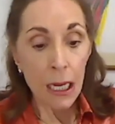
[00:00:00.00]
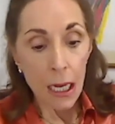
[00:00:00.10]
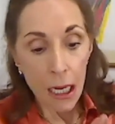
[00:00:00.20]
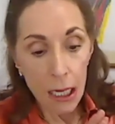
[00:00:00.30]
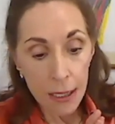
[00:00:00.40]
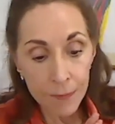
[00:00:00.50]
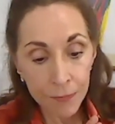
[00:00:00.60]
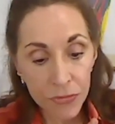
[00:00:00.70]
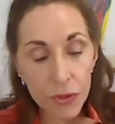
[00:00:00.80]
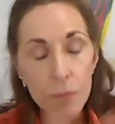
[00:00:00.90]

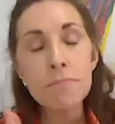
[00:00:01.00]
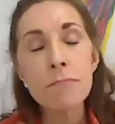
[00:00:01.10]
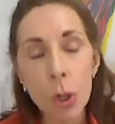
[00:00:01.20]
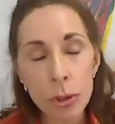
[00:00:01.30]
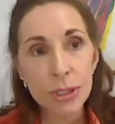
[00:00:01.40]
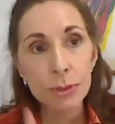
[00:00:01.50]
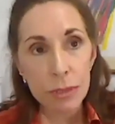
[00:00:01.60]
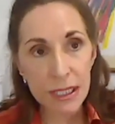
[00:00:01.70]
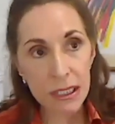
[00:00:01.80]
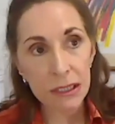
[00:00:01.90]
The most
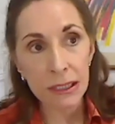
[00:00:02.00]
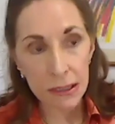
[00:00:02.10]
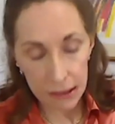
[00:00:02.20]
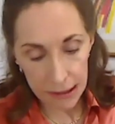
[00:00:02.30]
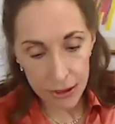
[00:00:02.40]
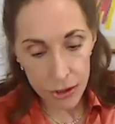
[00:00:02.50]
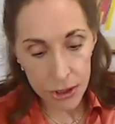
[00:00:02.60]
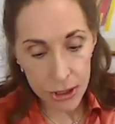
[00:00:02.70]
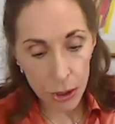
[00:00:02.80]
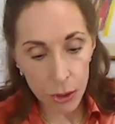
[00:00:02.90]
resilient
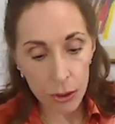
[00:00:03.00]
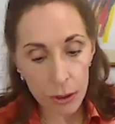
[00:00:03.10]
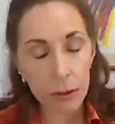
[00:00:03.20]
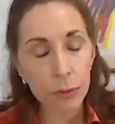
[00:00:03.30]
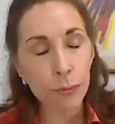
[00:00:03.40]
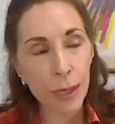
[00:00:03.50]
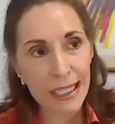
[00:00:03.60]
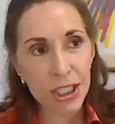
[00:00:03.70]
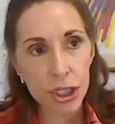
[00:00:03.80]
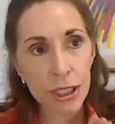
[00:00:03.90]
leaders are
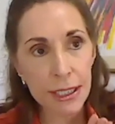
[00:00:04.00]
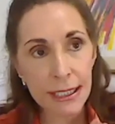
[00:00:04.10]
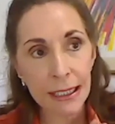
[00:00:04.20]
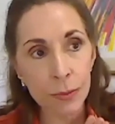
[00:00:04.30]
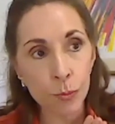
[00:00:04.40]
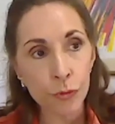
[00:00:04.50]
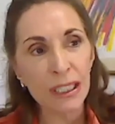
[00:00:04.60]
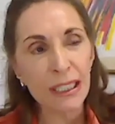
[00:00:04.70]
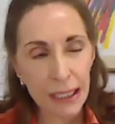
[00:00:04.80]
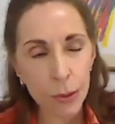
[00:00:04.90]
courageous in
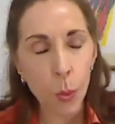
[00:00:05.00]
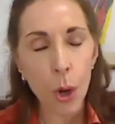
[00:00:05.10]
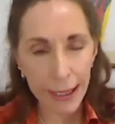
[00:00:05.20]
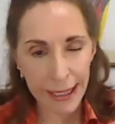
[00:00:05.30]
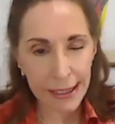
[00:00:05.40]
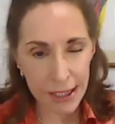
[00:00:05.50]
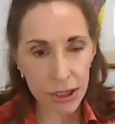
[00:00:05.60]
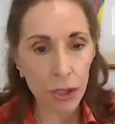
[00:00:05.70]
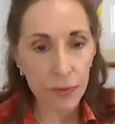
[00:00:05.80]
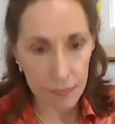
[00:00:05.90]
really wanting to
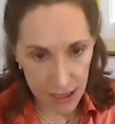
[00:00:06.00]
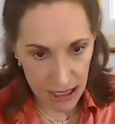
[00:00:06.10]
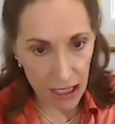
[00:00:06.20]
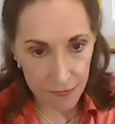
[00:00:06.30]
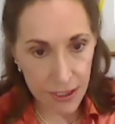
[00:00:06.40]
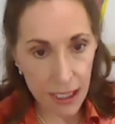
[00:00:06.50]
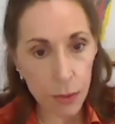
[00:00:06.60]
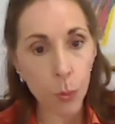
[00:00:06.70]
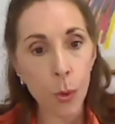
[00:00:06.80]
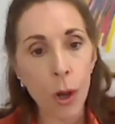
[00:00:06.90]
know themselves. They
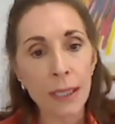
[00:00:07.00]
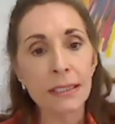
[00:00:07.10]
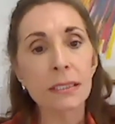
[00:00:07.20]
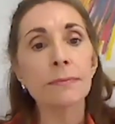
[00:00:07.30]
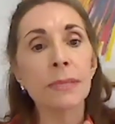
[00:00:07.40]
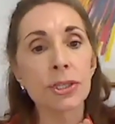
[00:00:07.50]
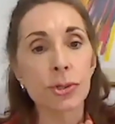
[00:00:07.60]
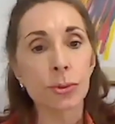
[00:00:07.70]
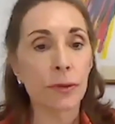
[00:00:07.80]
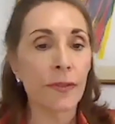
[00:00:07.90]
want to make
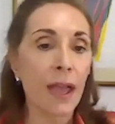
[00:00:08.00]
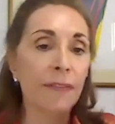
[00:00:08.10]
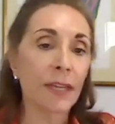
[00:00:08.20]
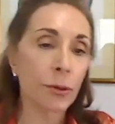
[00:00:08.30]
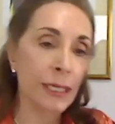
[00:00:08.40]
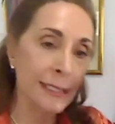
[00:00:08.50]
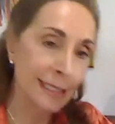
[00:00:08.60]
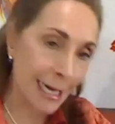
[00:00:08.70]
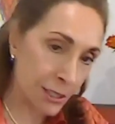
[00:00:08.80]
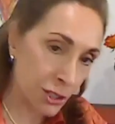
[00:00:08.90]
sure that their
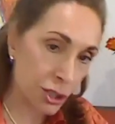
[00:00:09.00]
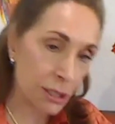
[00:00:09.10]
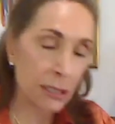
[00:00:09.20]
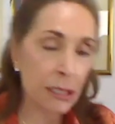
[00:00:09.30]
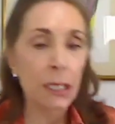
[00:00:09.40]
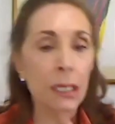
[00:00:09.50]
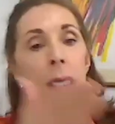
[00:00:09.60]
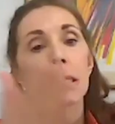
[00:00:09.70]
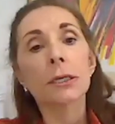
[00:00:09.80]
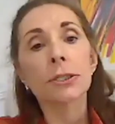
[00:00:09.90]
intention
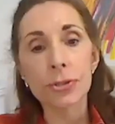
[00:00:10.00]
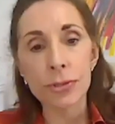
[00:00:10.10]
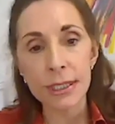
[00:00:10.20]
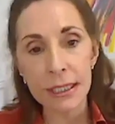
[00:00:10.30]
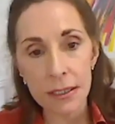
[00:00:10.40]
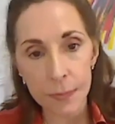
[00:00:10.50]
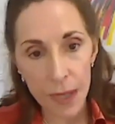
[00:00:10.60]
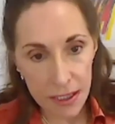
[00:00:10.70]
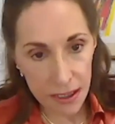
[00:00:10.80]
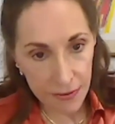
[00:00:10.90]
turns into
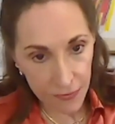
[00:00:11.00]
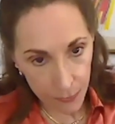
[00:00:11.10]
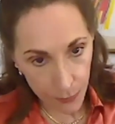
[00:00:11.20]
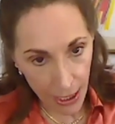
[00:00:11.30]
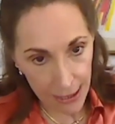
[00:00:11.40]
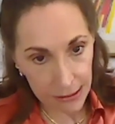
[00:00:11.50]
positive impact.